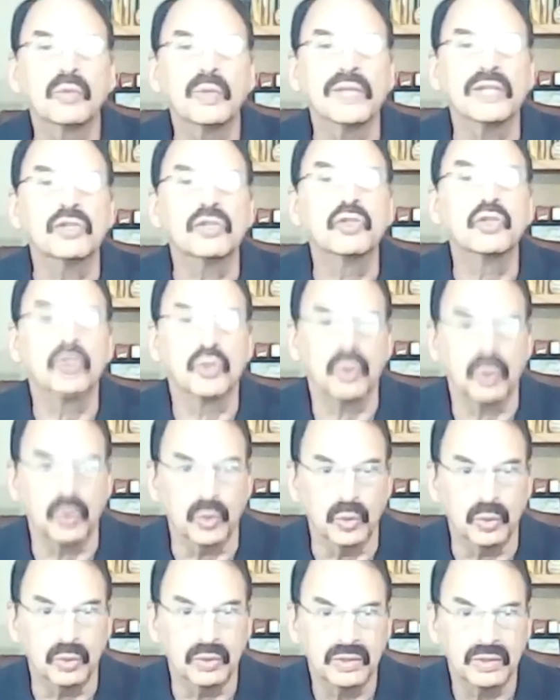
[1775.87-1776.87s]
That's it. That's
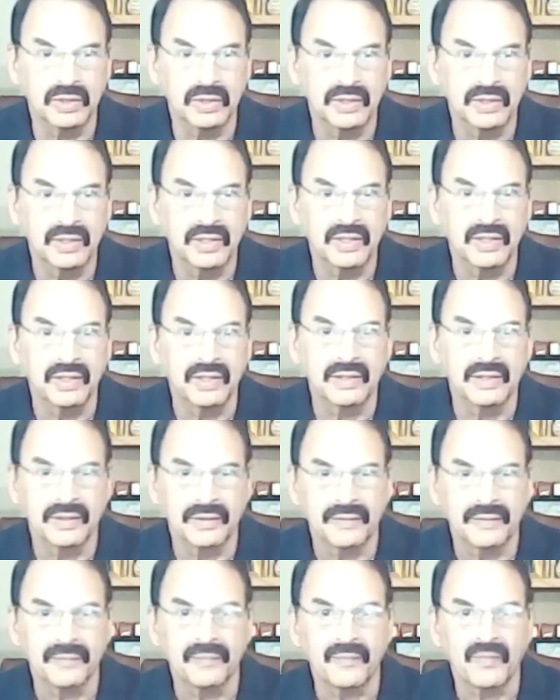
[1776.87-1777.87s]
an incredible
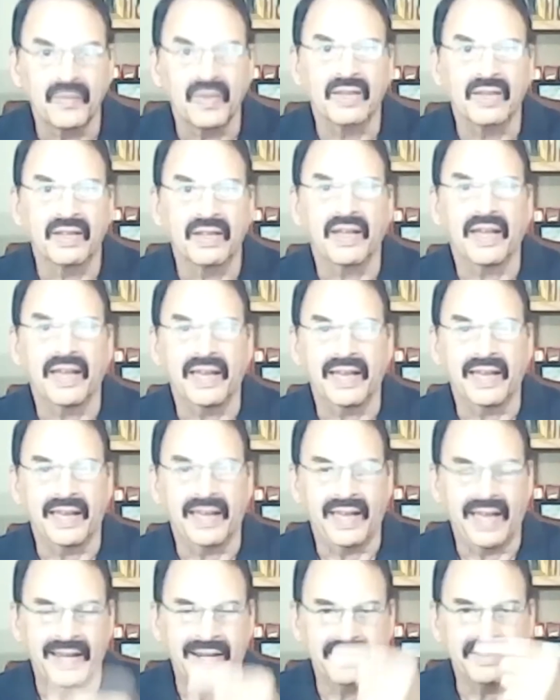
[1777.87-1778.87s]
point. I worked with
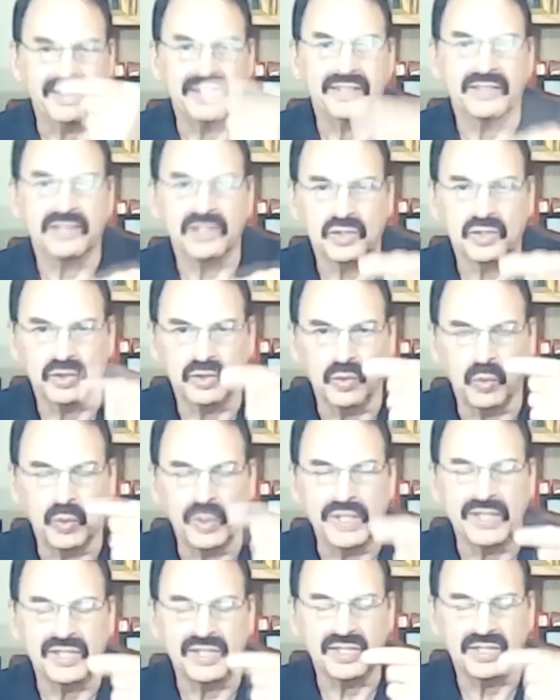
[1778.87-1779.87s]
a group out of
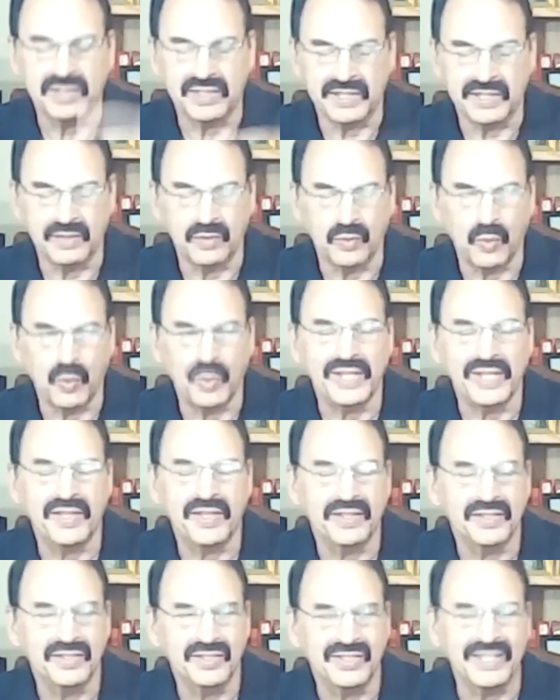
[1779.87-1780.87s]
Tucson a few years ago.
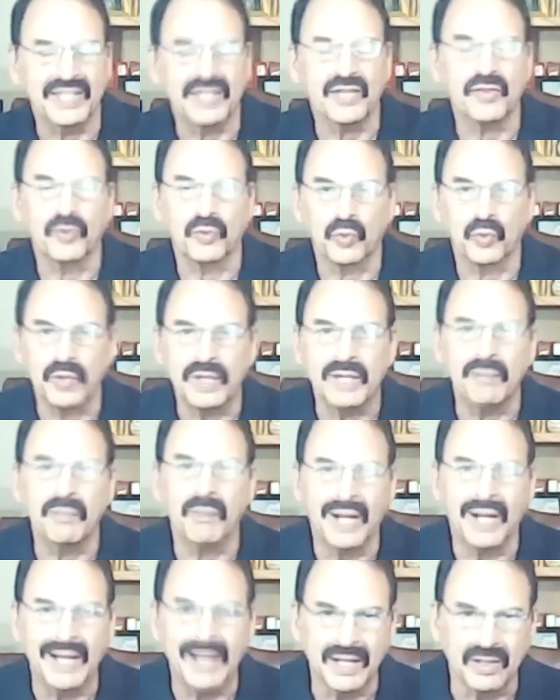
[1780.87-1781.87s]
And one of the
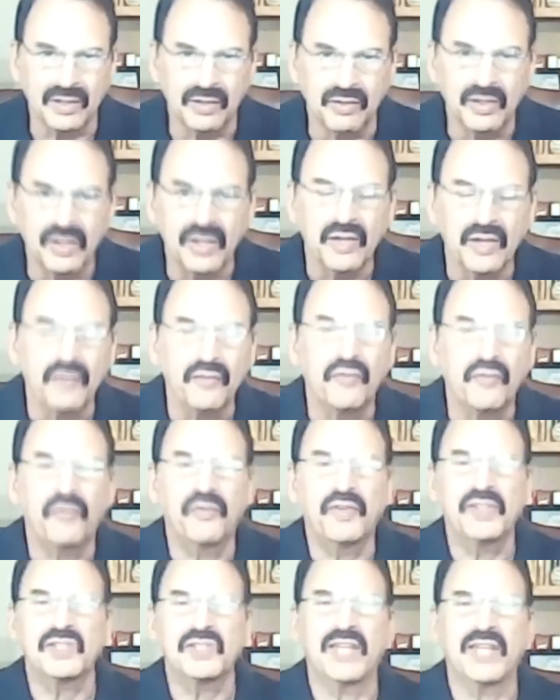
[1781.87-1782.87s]
things that I saw,
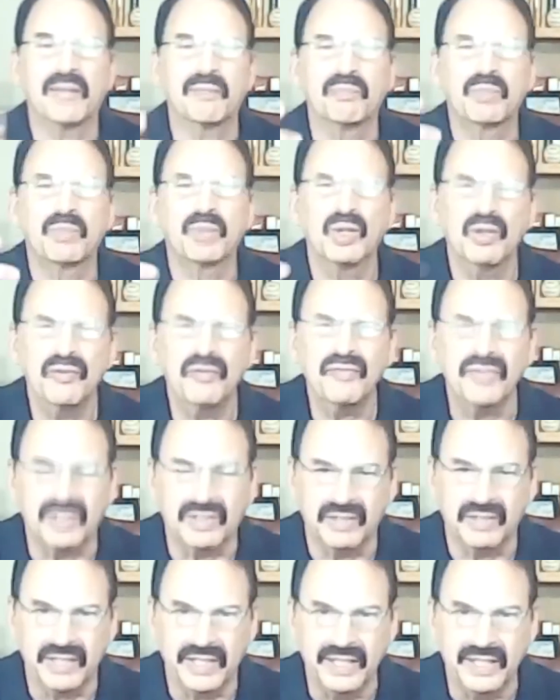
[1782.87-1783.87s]
the people with
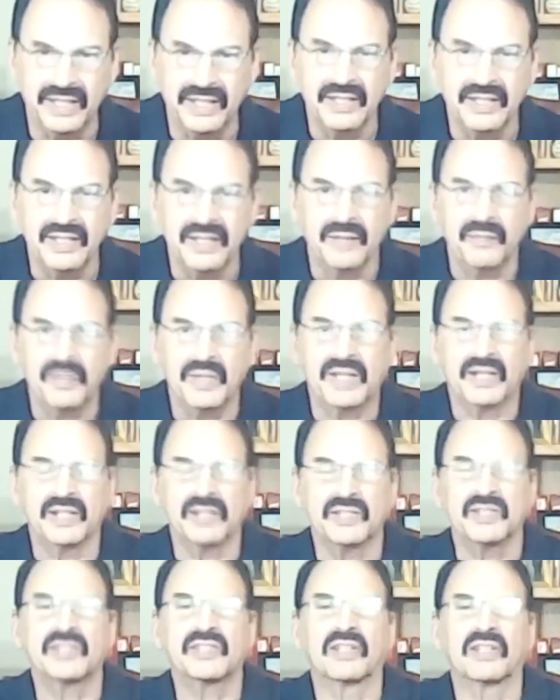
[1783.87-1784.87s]
Parkinson's or dementia
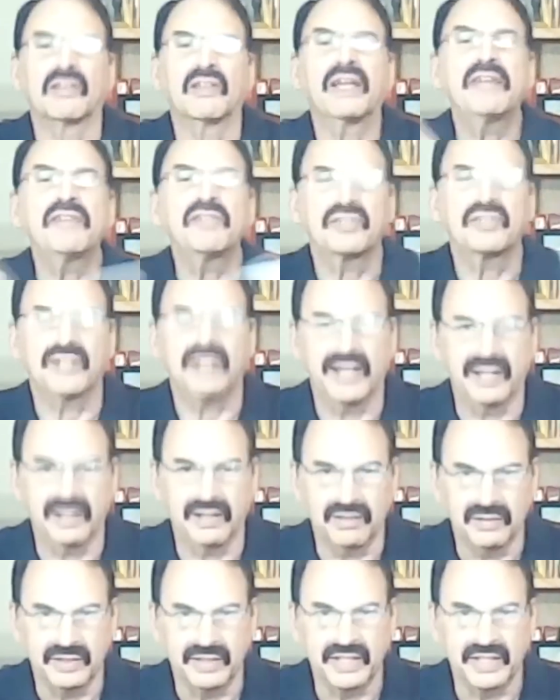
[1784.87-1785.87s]
or Alzheimer's,
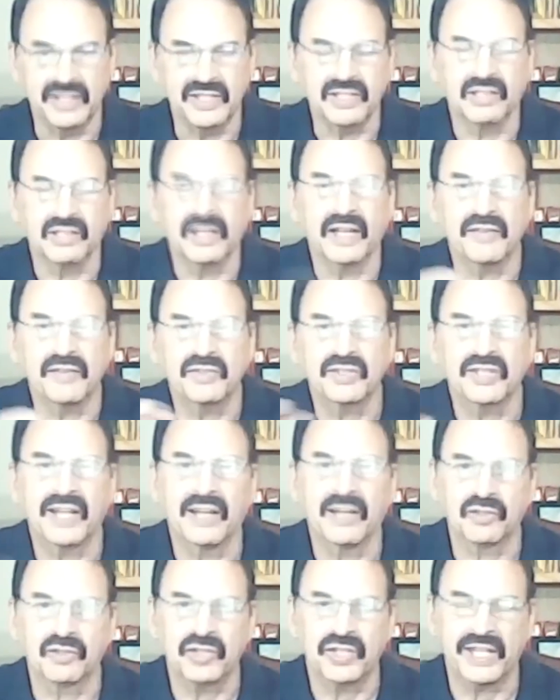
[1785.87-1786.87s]
was the
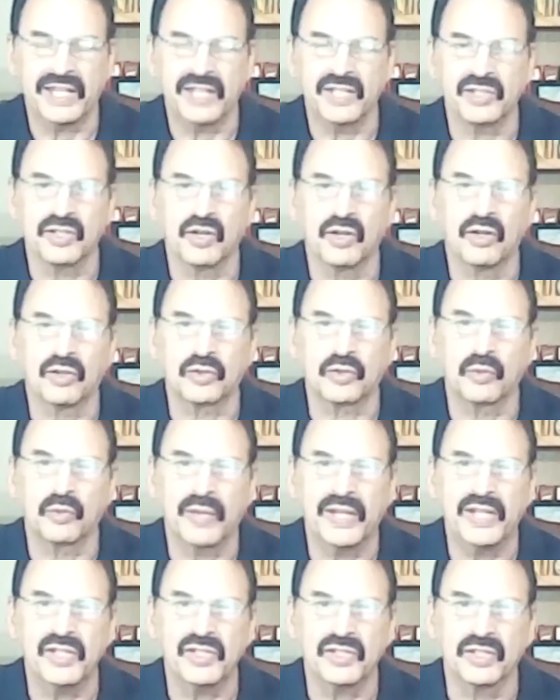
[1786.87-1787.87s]
families
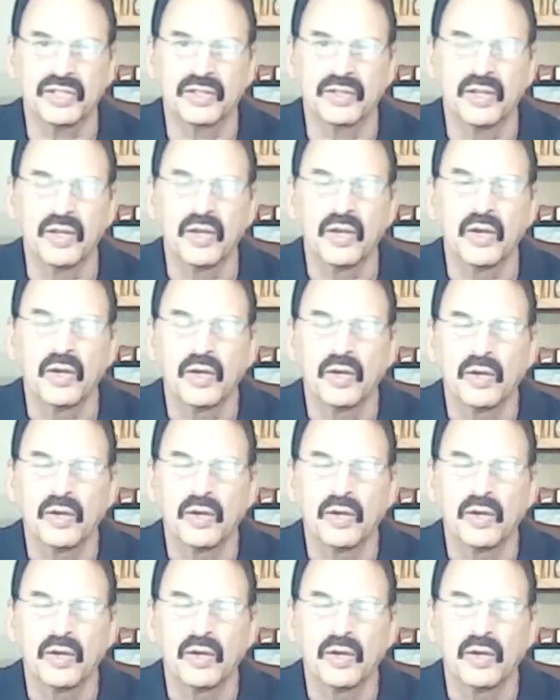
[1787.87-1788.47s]
were